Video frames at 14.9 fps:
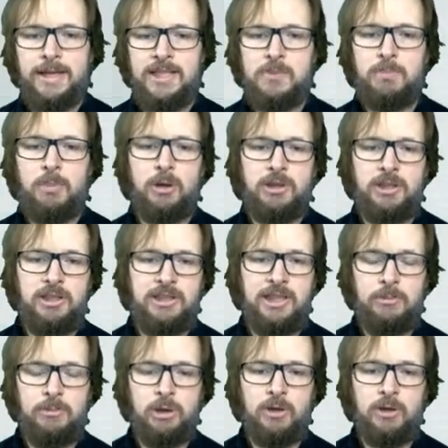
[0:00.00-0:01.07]
is
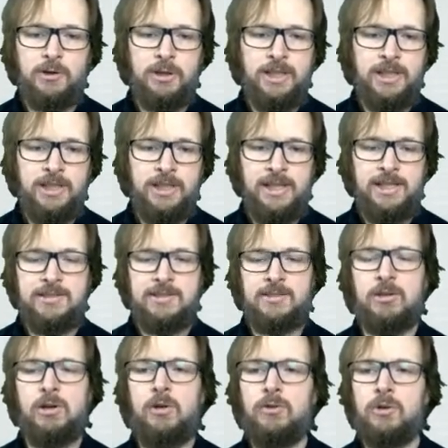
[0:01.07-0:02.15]
point-in-time recovery? It's,
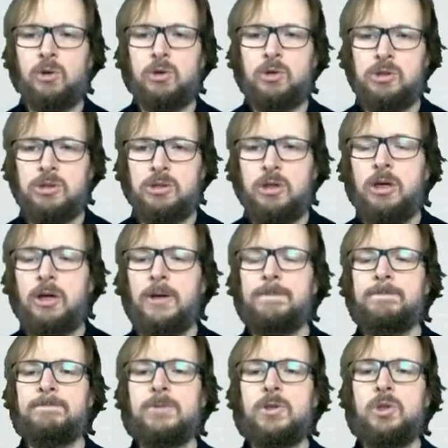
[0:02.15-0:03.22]
of course,
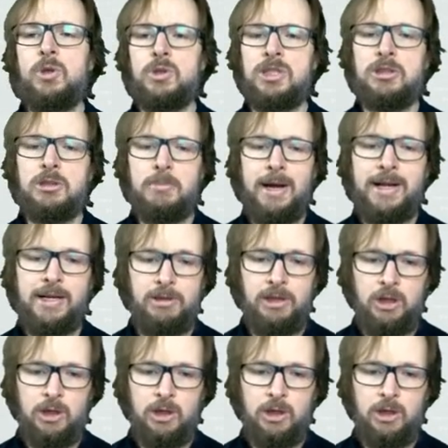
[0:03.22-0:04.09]
using the binary